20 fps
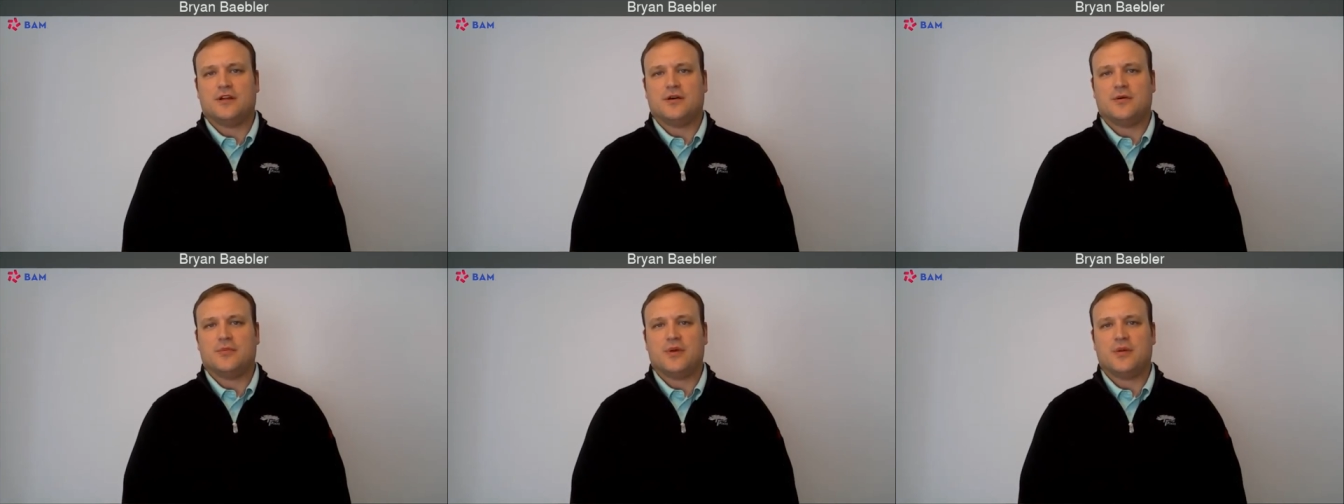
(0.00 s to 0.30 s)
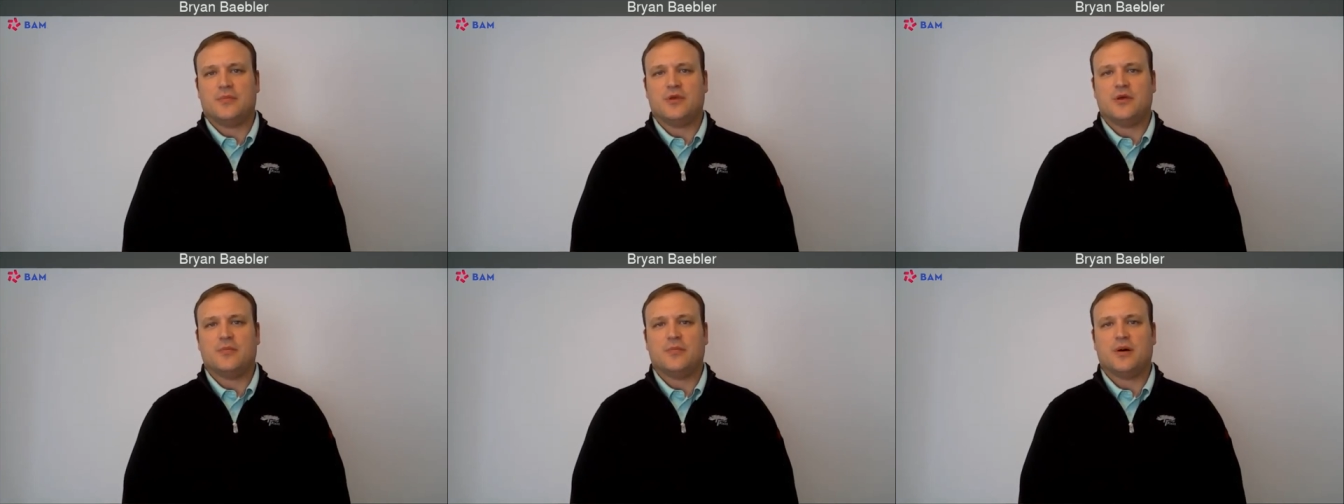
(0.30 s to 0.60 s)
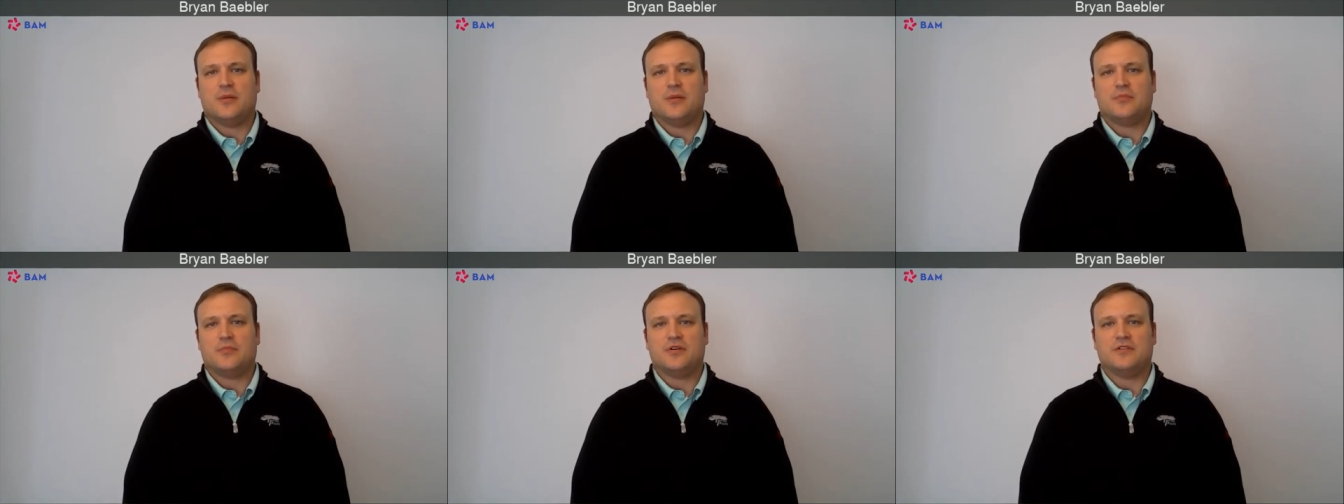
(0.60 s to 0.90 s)
you know, maybe a
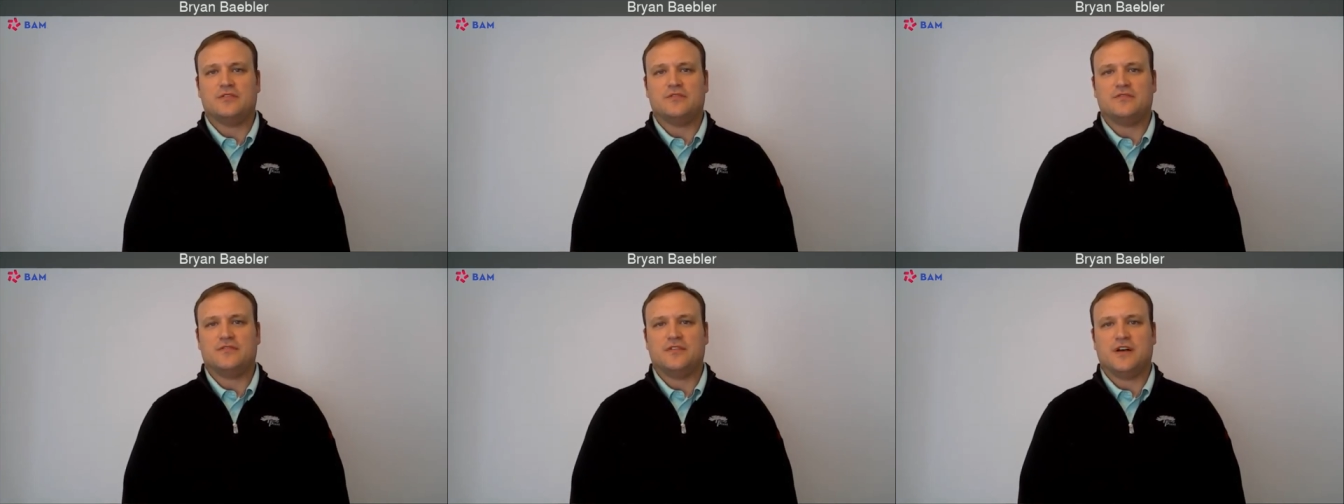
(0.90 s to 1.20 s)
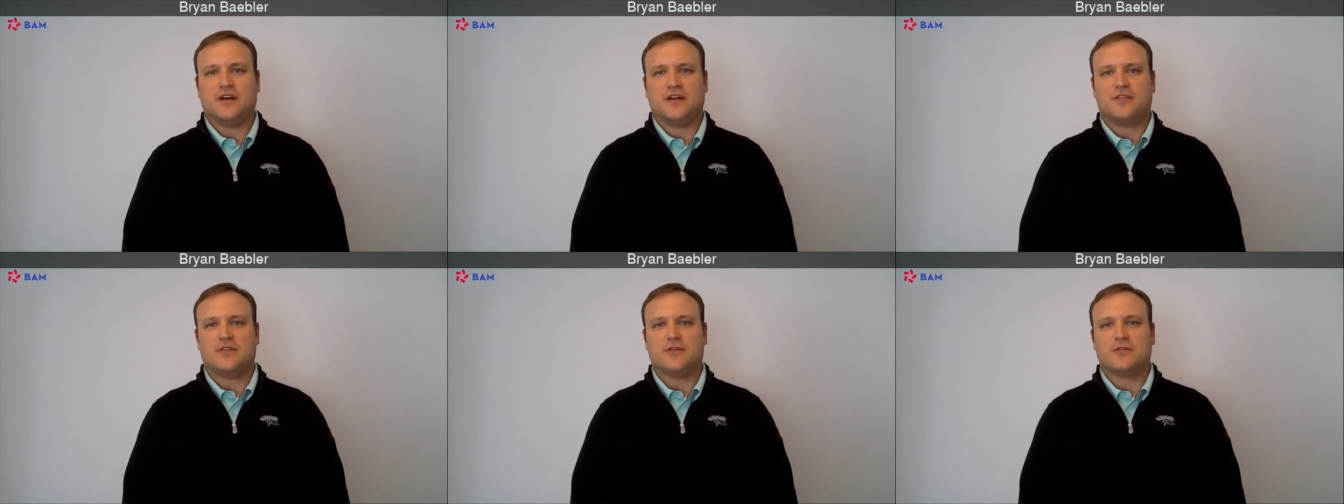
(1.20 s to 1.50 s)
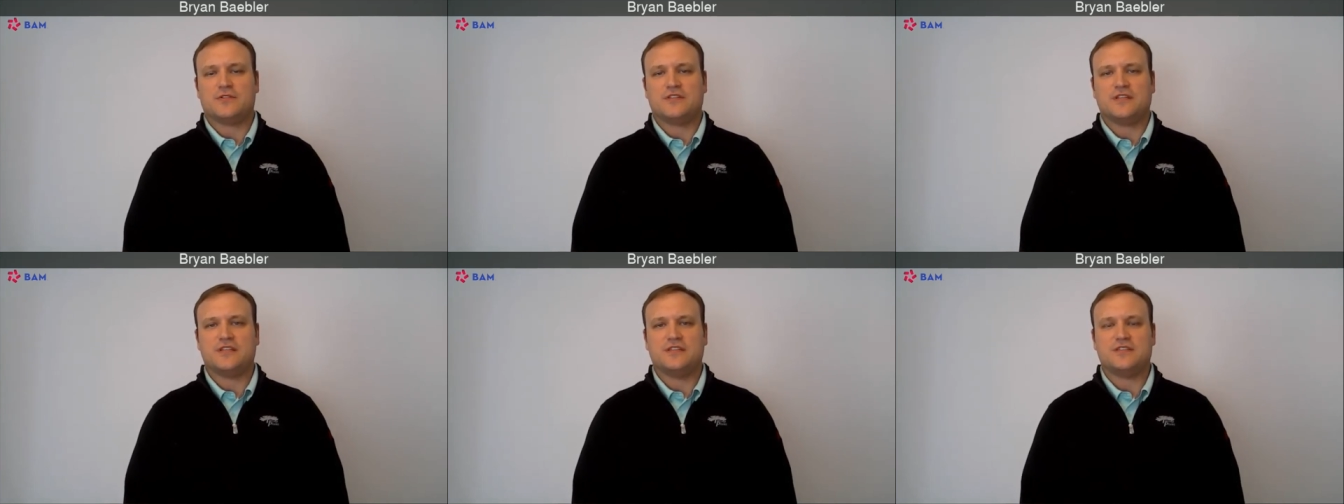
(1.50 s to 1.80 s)
bump of uh,
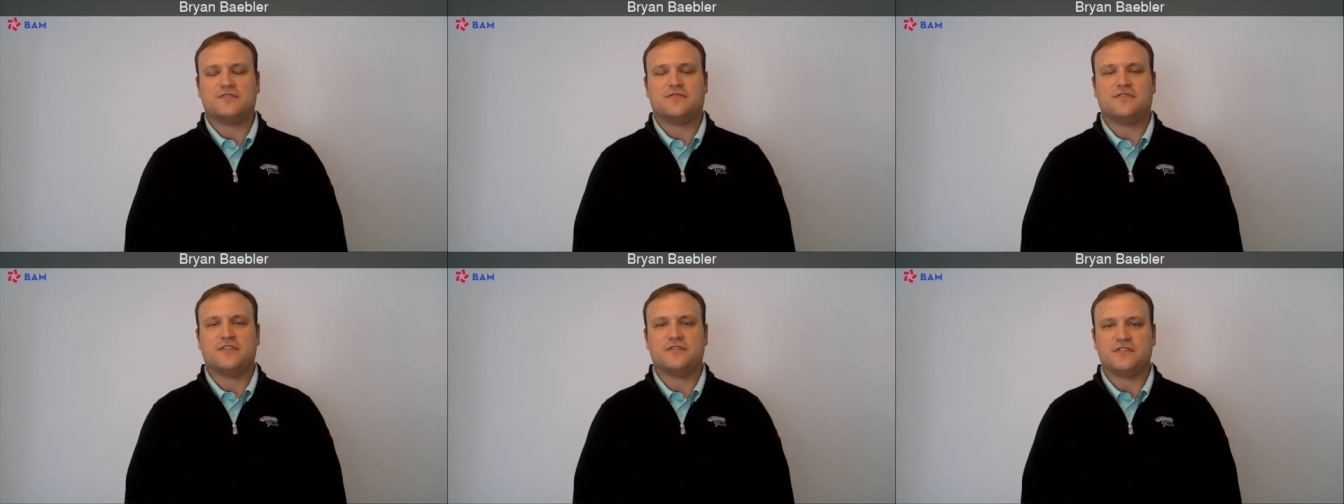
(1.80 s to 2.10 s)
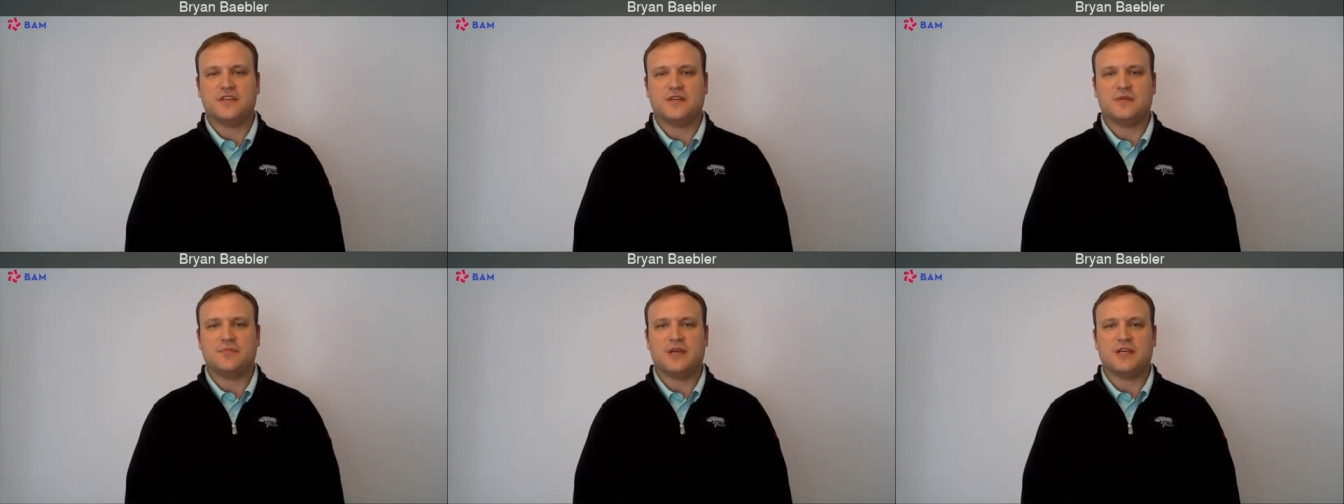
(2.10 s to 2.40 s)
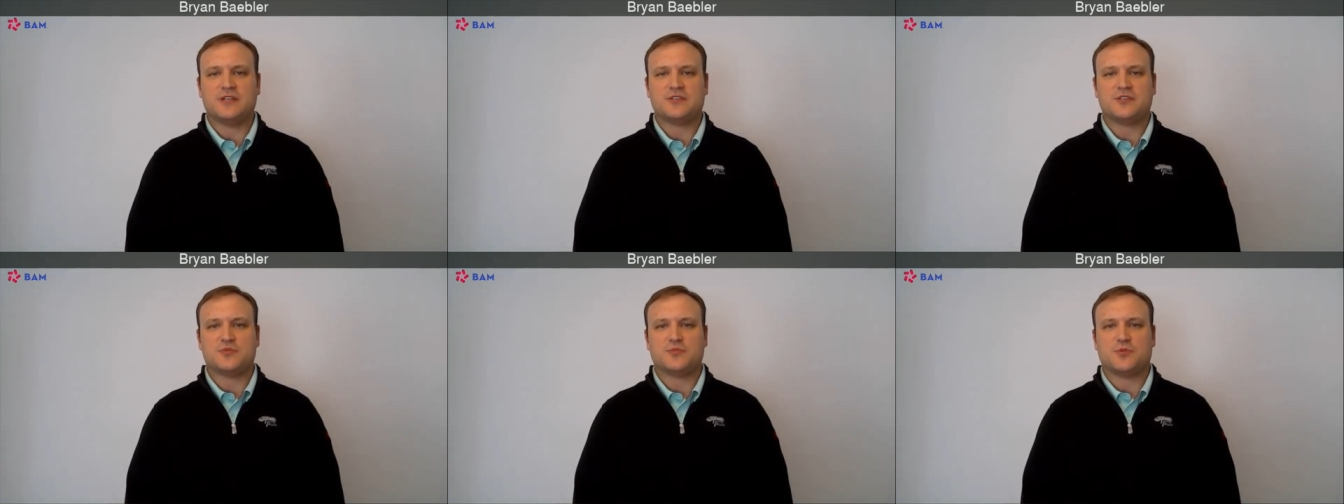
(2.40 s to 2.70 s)
thirteen to fifteen
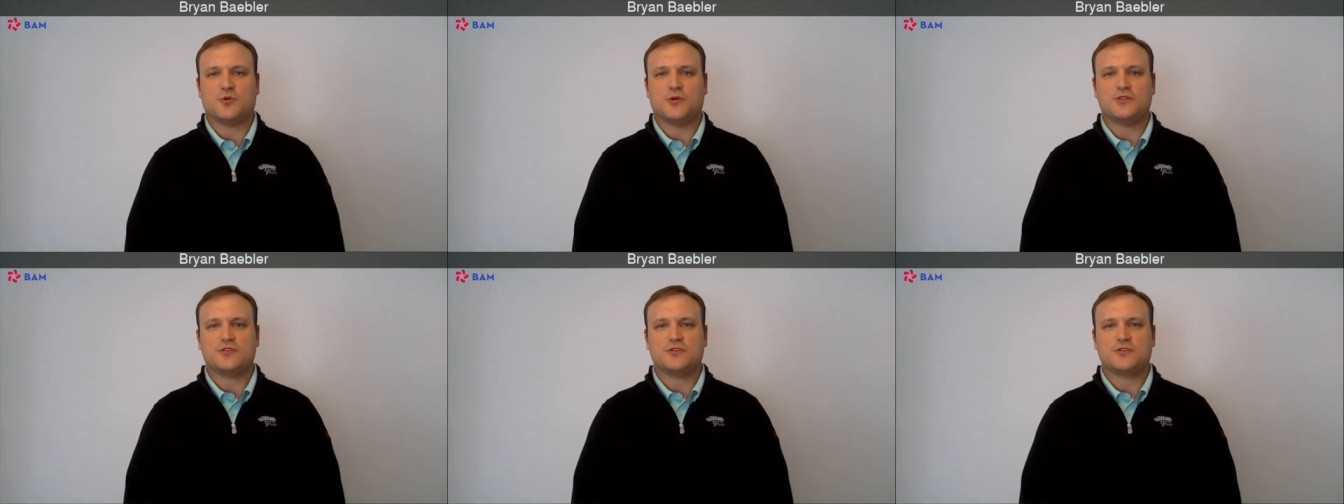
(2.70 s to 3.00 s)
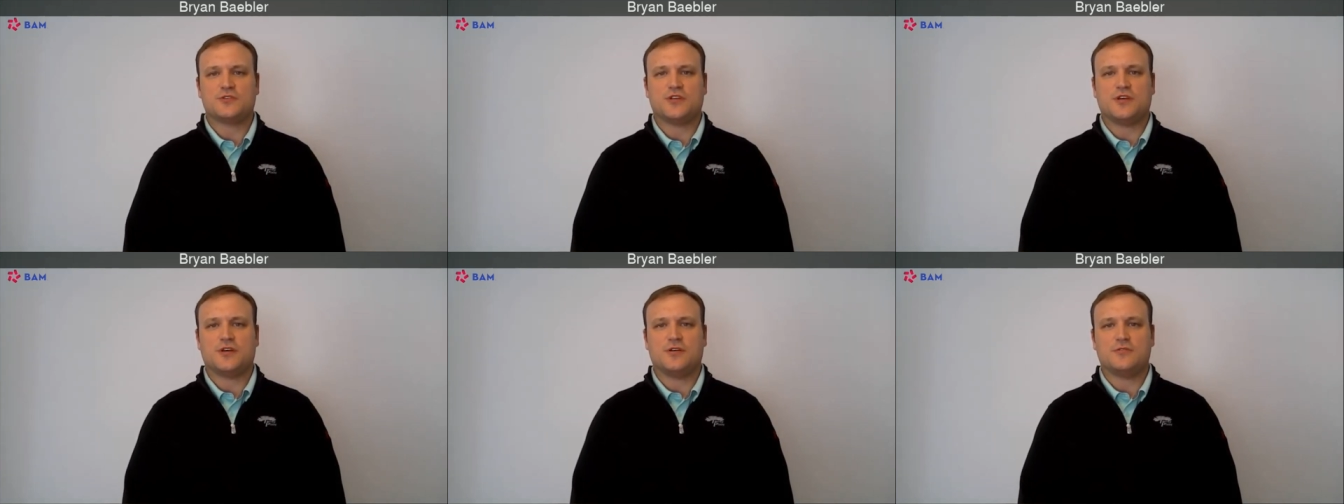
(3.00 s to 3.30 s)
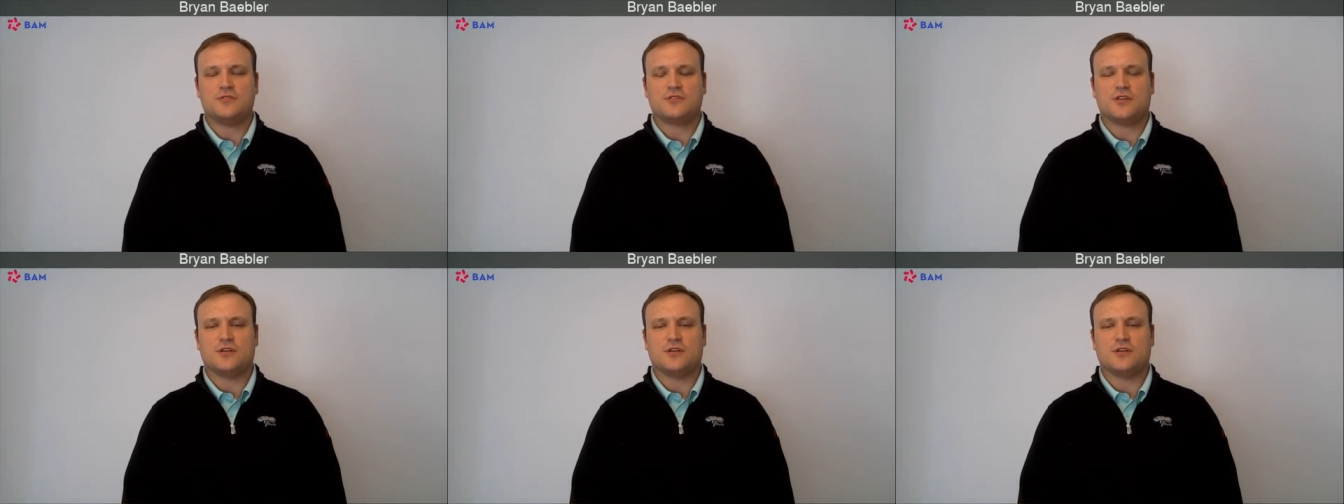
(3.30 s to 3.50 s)
basis points or so.